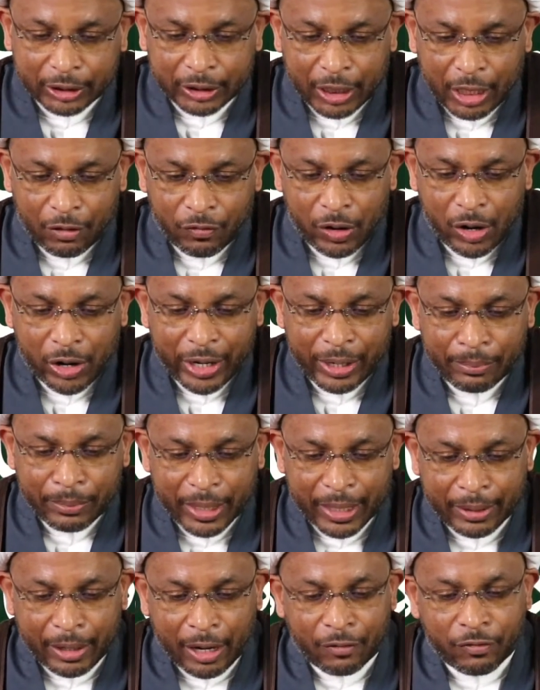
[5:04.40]
of
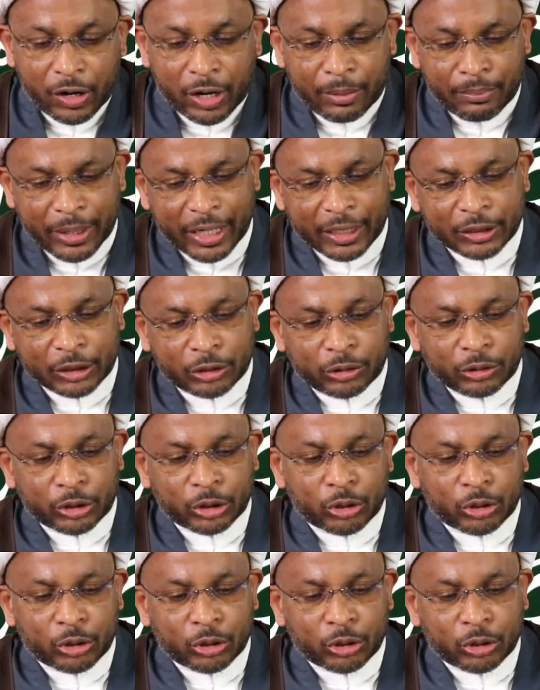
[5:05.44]
our masters.